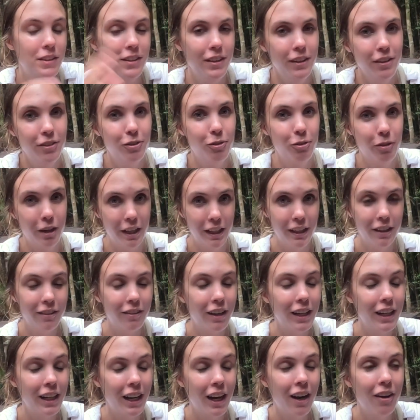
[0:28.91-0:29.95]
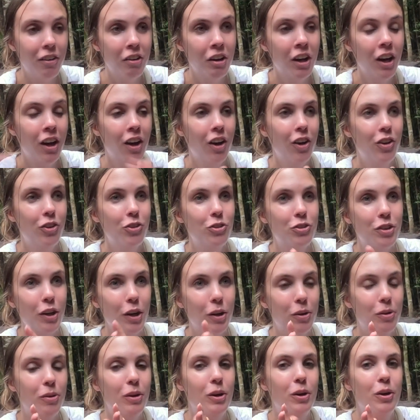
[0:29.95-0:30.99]
It is raining right now,
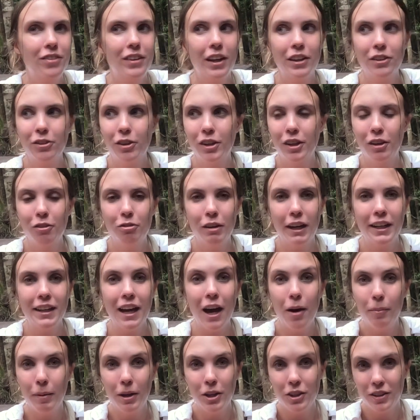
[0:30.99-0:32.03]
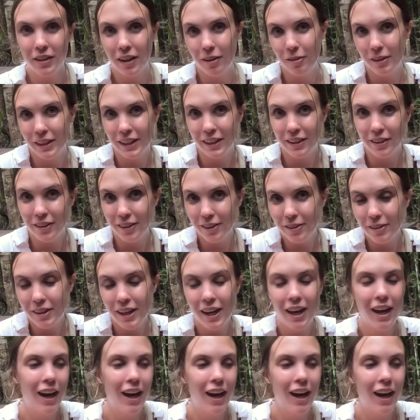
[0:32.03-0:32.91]
so that's going to affect how much that we can do,